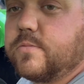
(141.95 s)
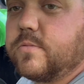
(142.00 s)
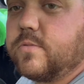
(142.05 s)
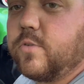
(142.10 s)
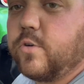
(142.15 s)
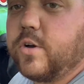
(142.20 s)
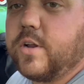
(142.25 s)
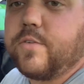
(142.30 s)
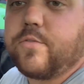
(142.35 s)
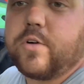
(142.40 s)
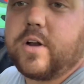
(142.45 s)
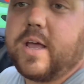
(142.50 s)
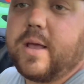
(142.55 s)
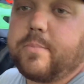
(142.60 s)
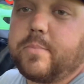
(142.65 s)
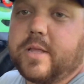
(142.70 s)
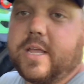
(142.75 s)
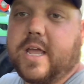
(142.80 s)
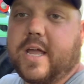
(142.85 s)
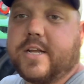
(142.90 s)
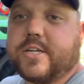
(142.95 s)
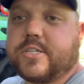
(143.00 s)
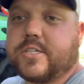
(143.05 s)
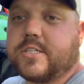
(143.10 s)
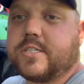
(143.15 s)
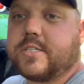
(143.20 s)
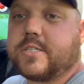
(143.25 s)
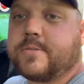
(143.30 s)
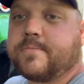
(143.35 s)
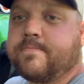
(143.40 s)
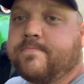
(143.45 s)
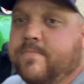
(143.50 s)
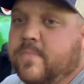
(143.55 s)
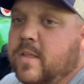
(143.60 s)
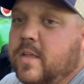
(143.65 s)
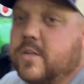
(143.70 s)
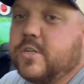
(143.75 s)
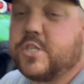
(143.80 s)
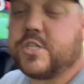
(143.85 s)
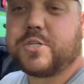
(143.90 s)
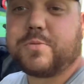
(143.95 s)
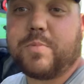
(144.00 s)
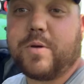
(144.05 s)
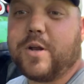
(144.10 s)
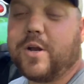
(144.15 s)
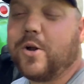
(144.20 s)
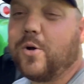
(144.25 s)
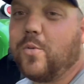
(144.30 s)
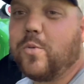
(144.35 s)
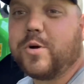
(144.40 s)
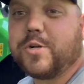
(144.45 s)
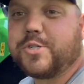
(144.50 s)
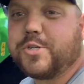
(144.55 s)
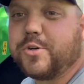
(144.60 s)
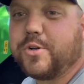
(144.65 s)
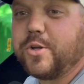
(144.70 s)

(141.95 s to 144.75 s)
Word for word: for different applications, just depending on what you're